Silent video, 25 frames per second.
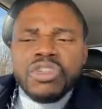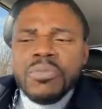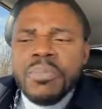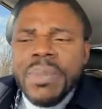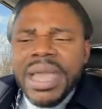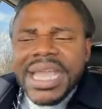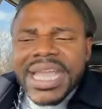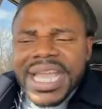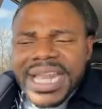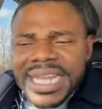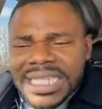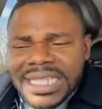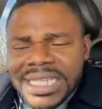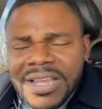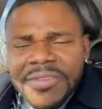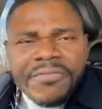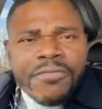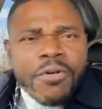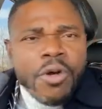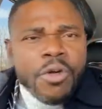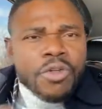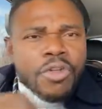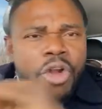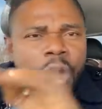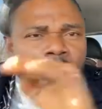to make it
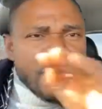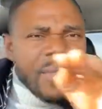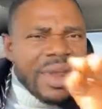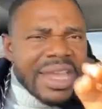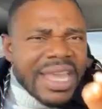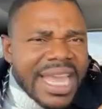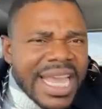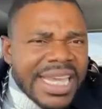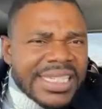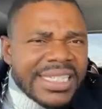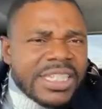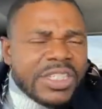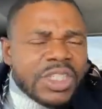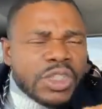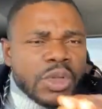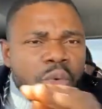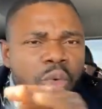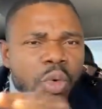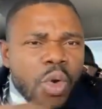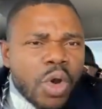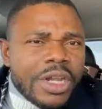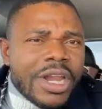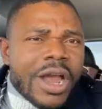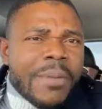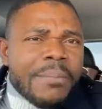easy for robbery cases
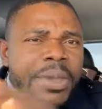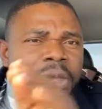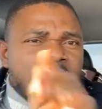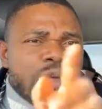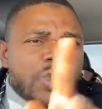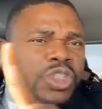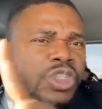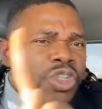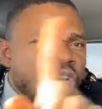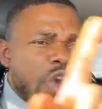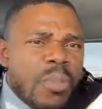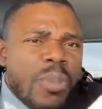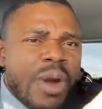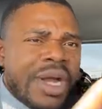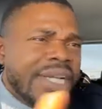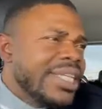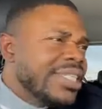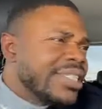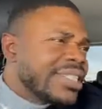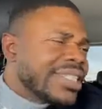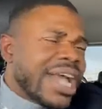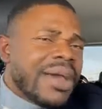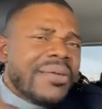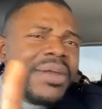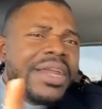to go down because
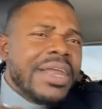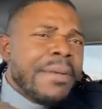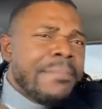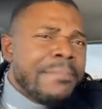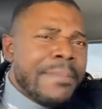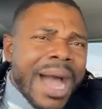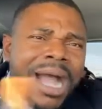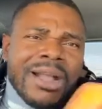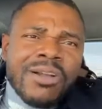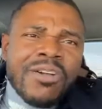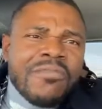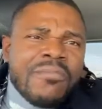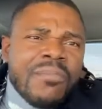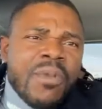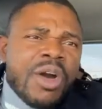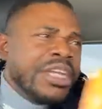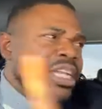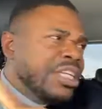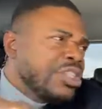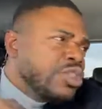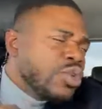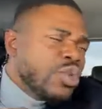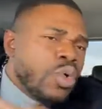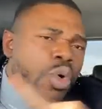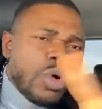nobody is carrying a bag of
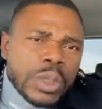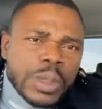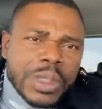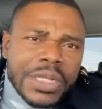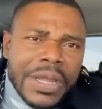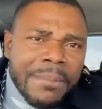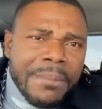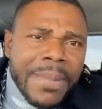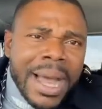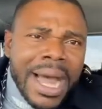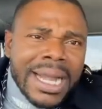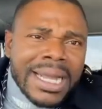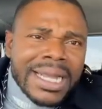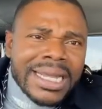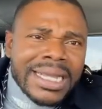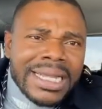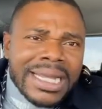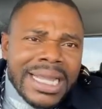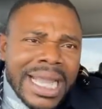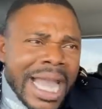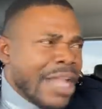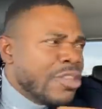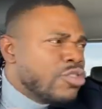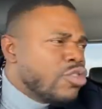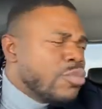money to go to the bank
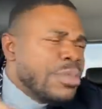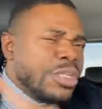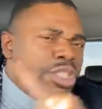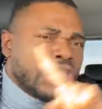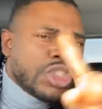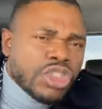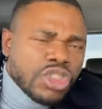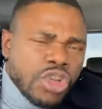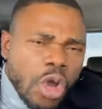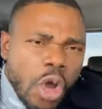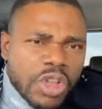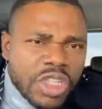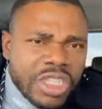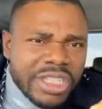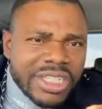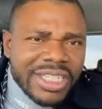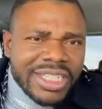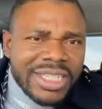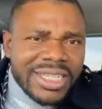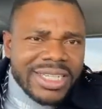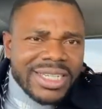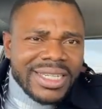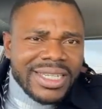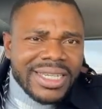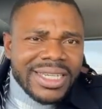and to be shot.